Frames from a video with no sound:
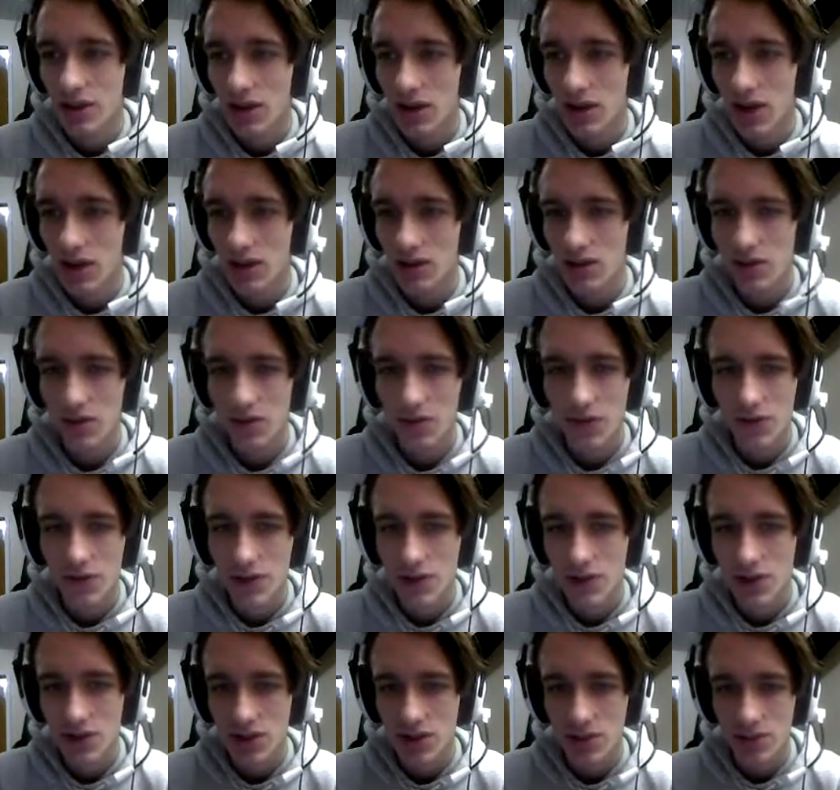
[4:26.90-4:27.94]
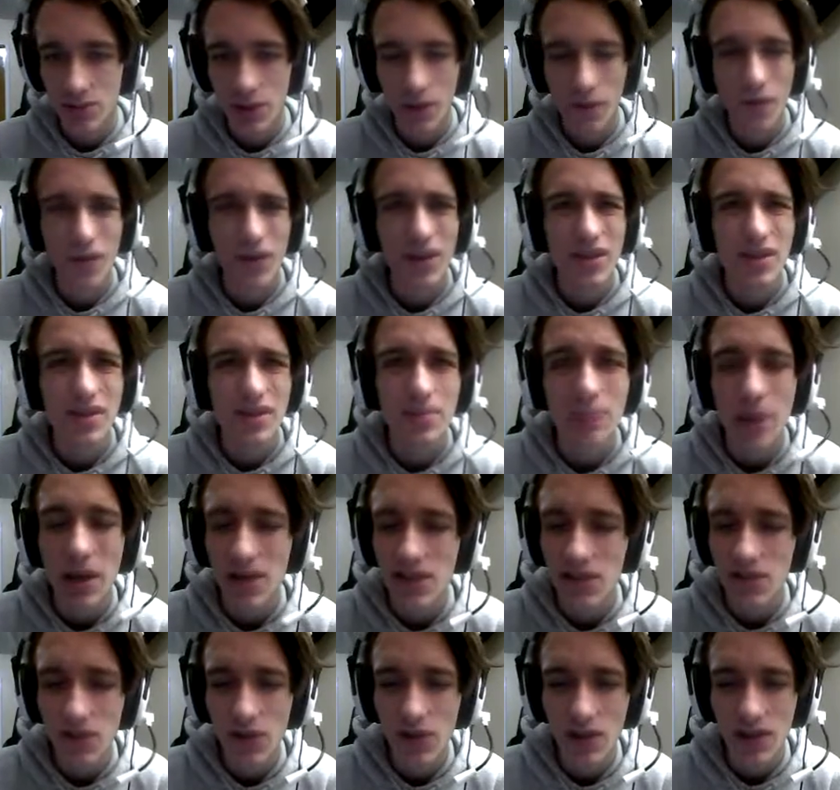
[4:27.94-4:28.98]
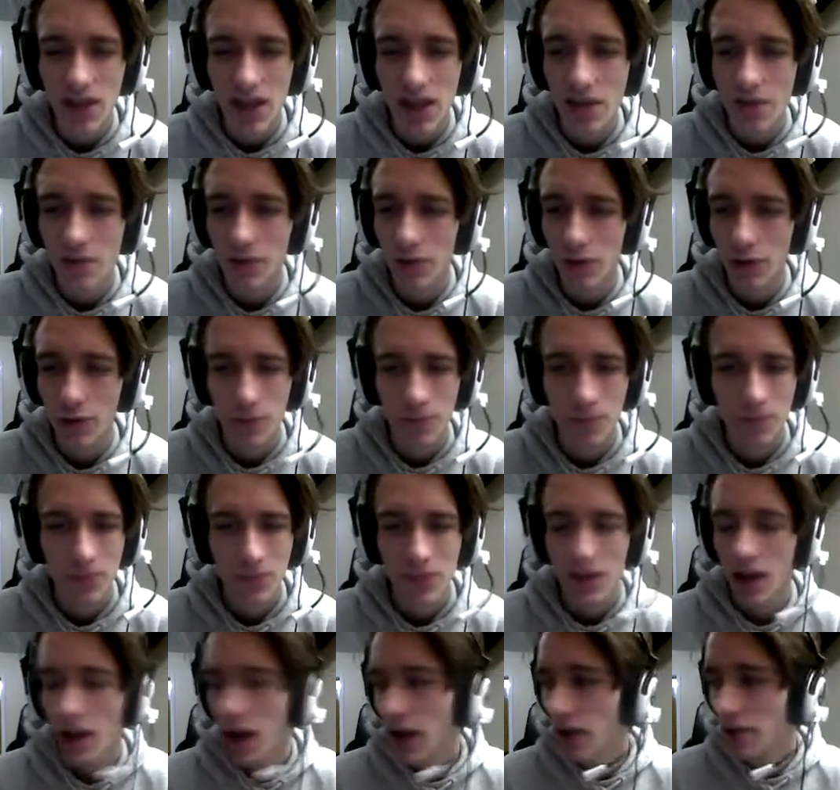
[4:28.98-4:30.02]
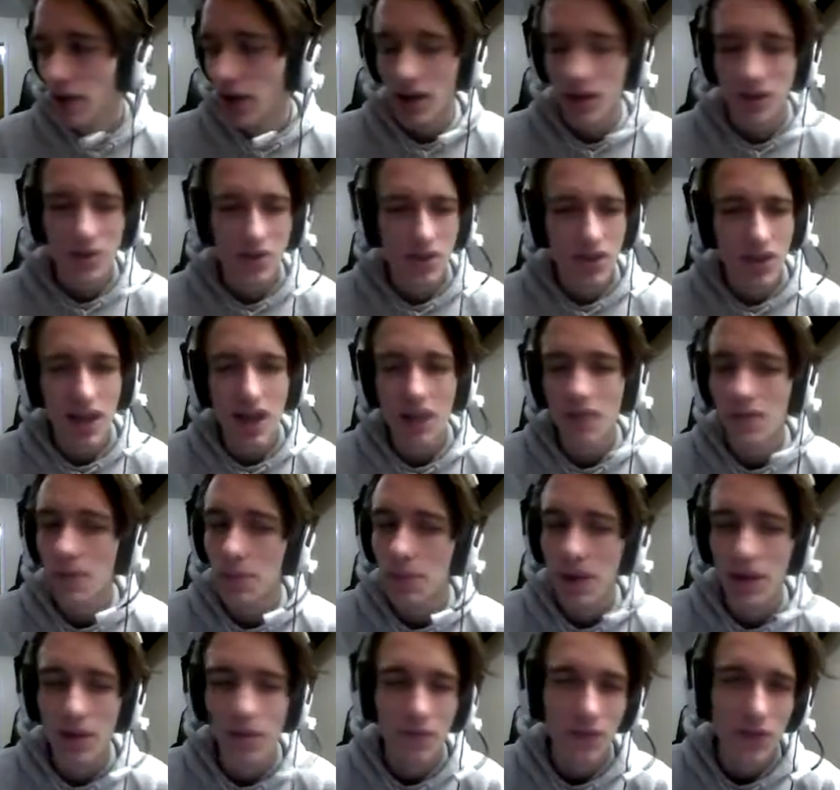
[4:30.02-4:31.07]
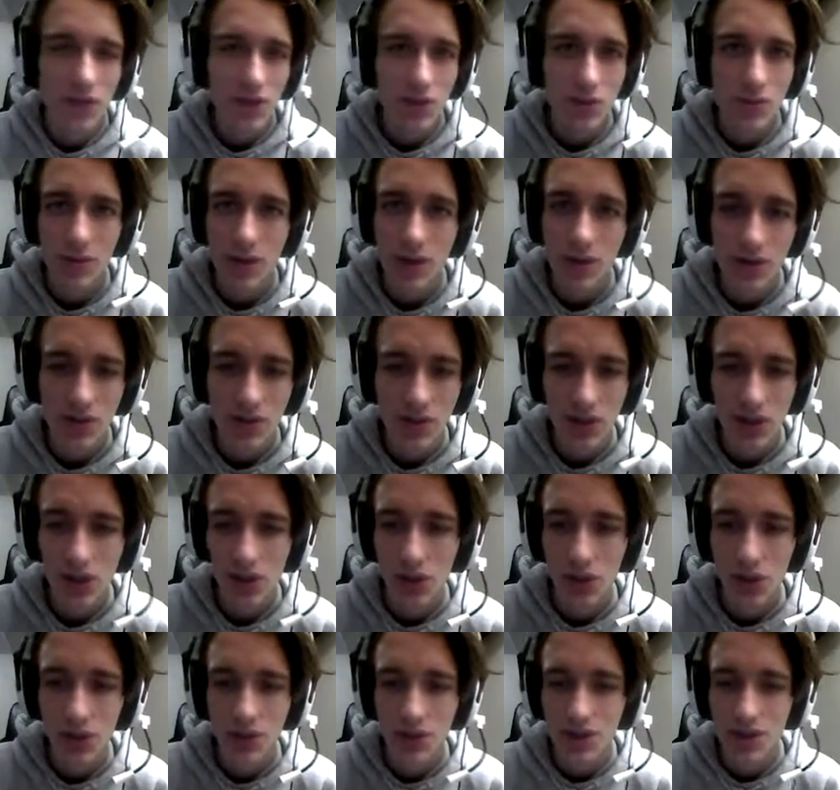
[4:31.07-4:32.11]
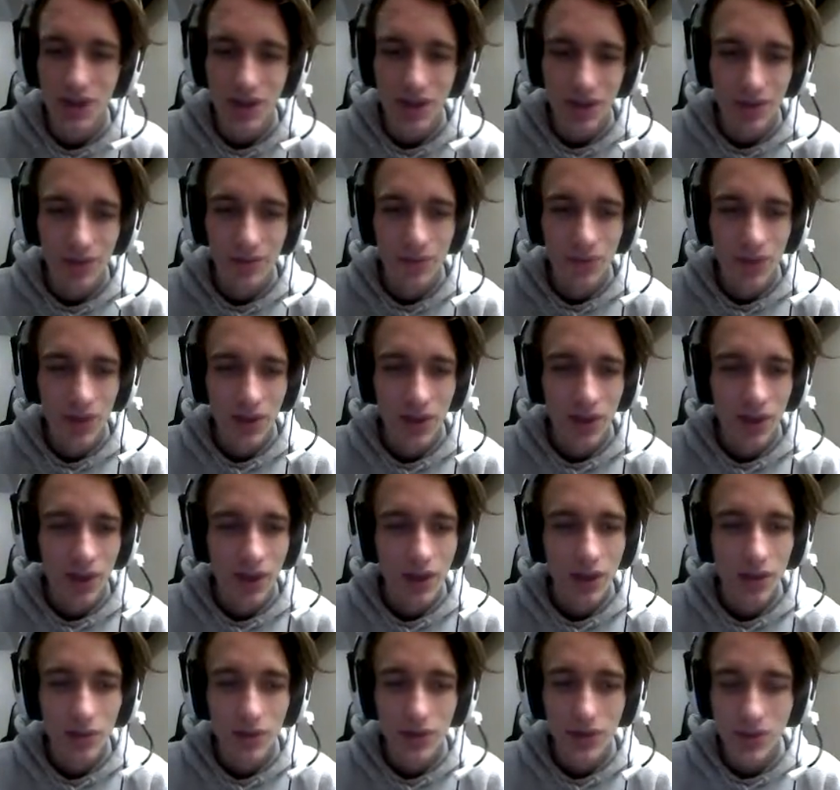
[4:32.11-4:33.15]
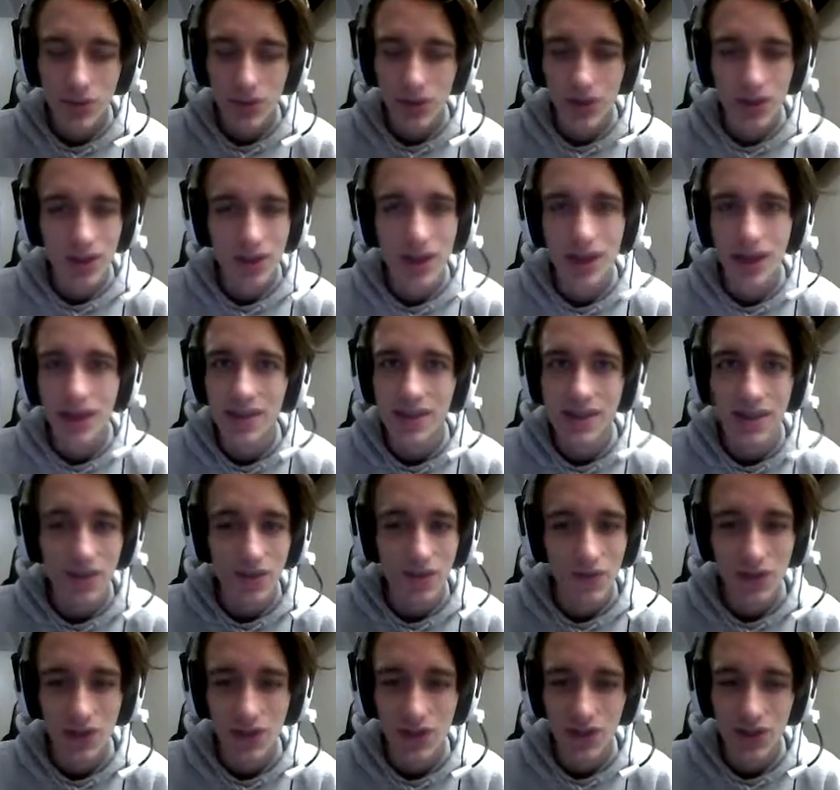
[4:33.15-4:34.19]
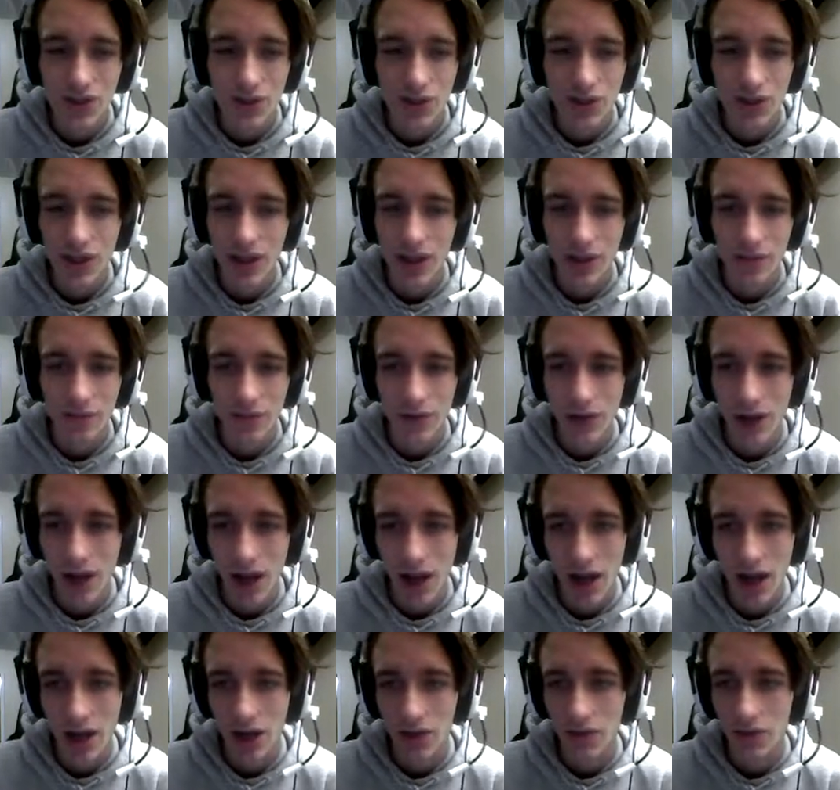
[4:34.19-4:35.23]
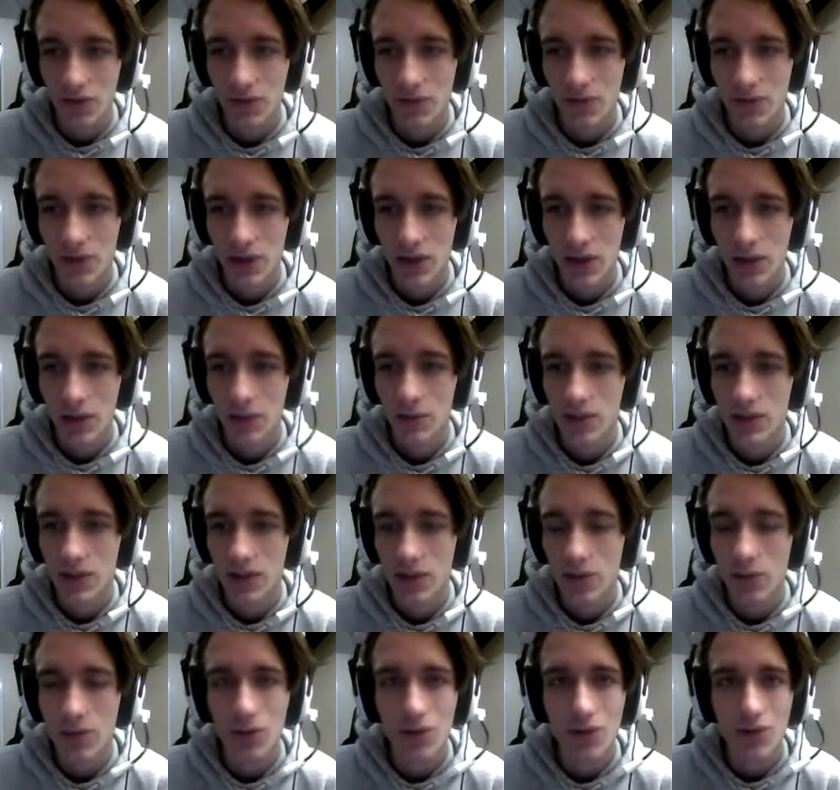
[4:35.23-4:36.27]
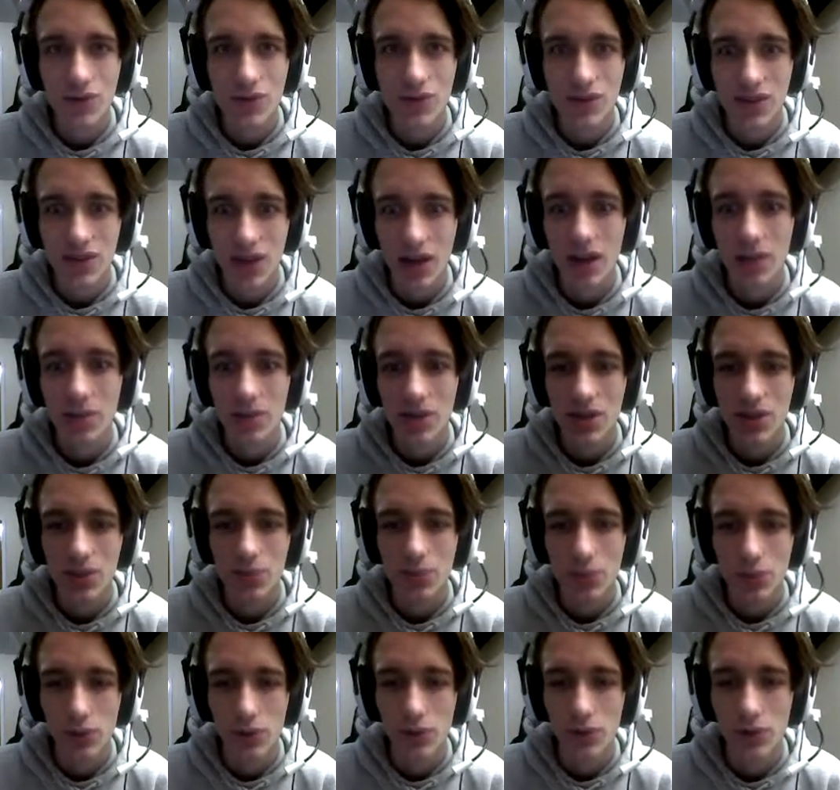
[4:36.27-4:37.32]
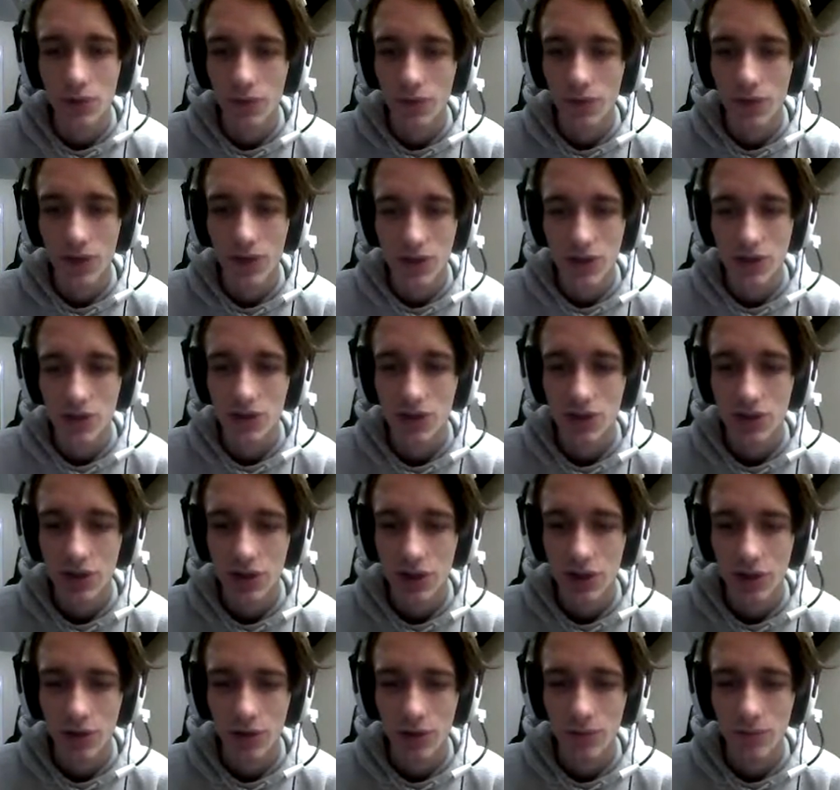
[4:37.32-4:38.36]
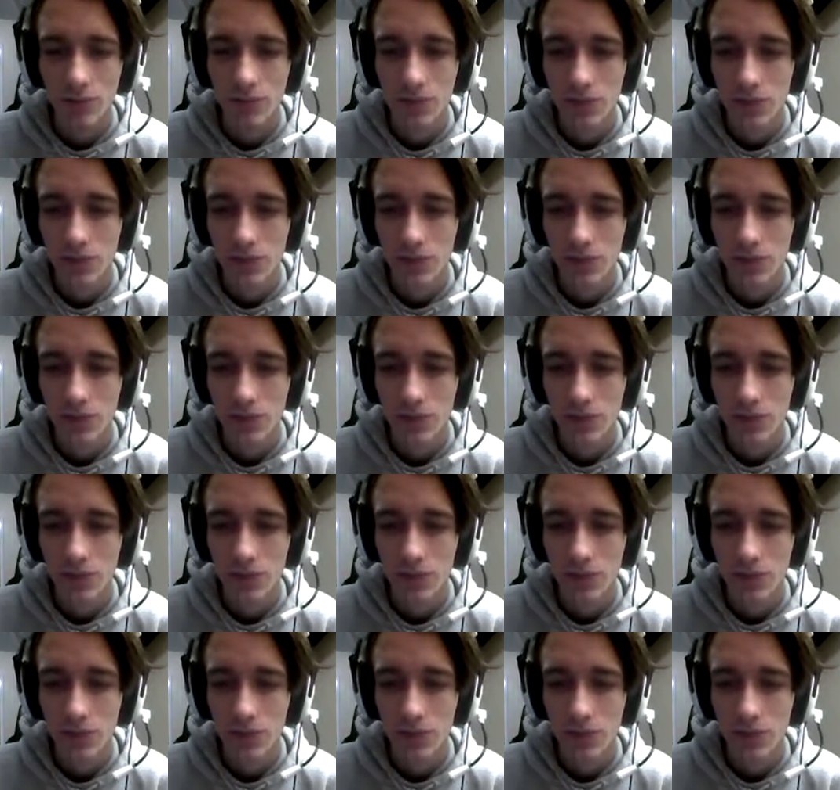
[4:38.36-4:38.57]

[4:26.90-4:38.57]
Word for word: I like fishies. They're my friends. Best friends ever. I, I used to have a pet fish when I was like 13. It was one of the nicest fishes you could ever have. It was like one of those Siamese bull fish, you know.